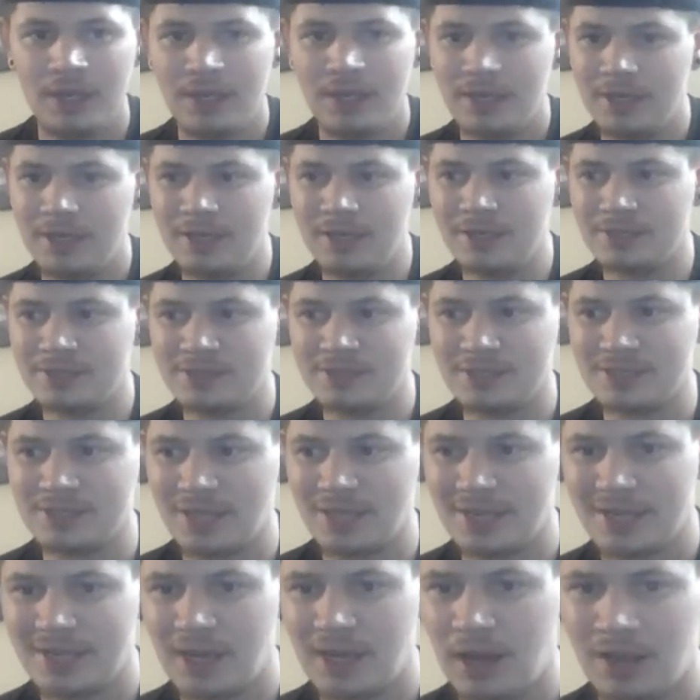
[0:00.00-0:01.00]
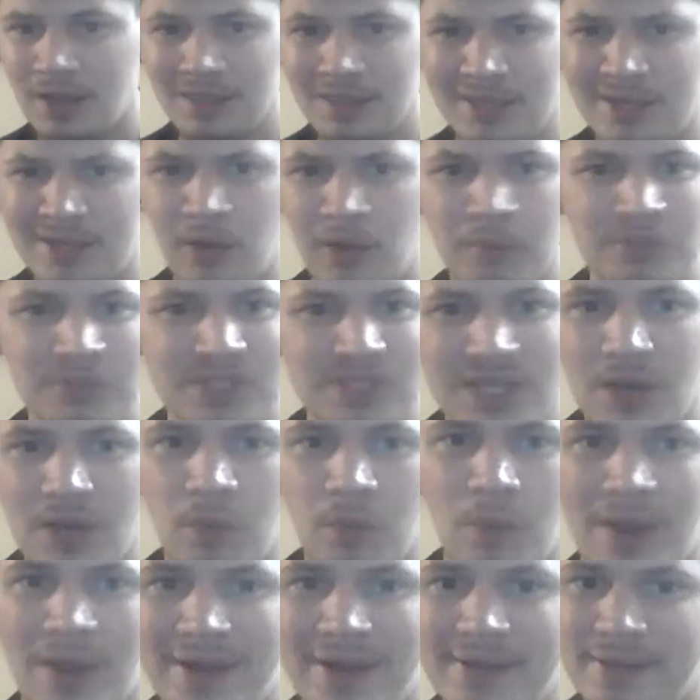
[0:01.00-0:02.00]
is it's like almost like a
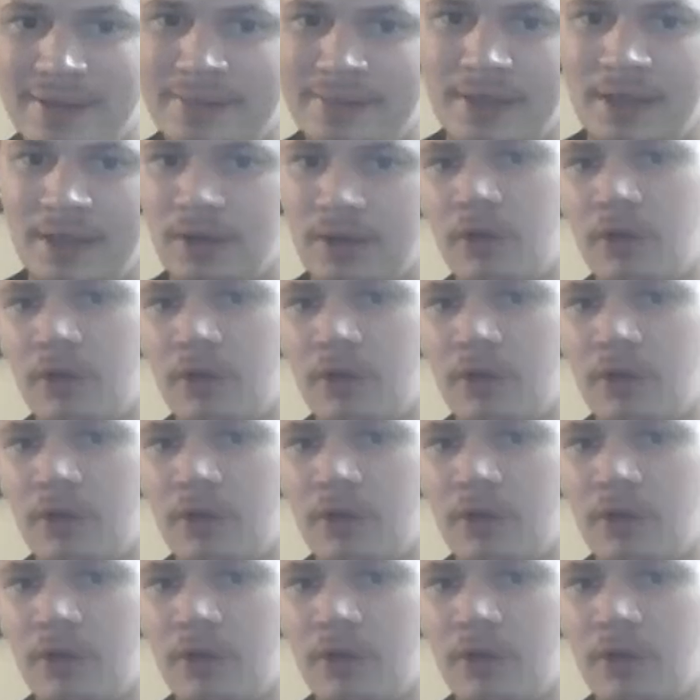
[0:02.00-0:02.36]
waiting thing.